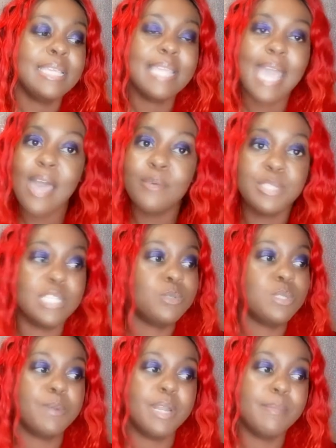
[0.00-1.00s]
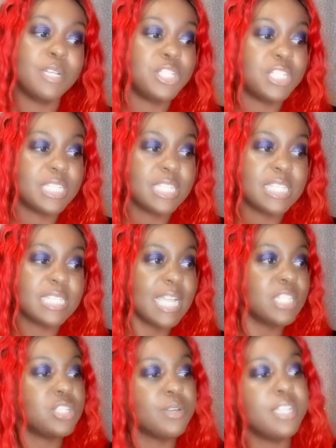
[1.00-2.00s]
yeah, this was pretty much just
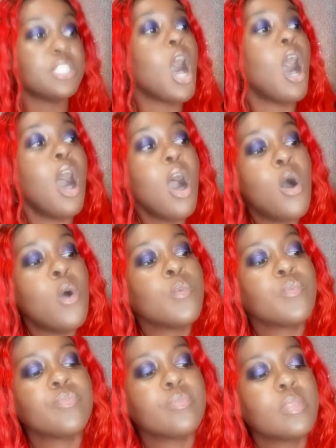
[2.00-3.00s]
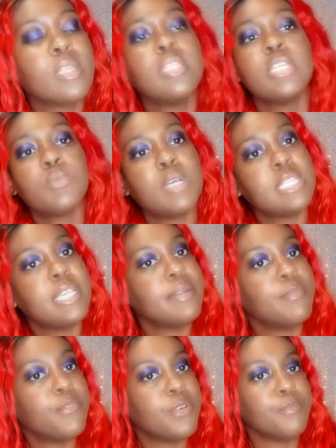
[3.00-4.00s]
accessories. Oh, this
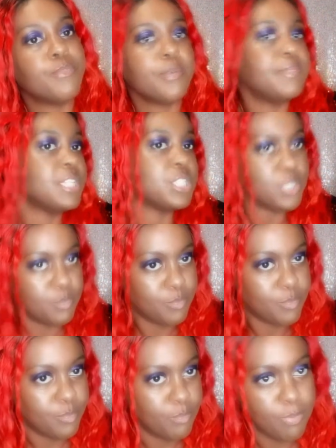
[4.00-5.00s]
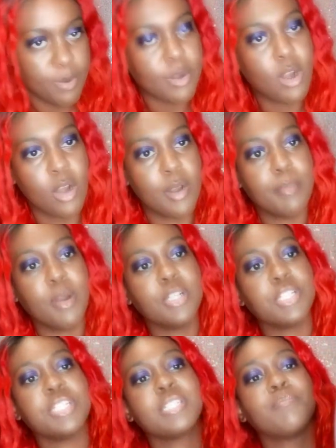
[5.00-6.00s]
wasn't from, from this current
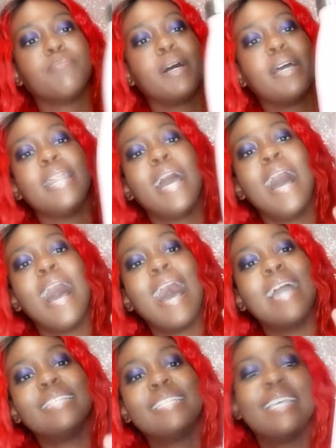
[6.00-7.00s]
purchase, but I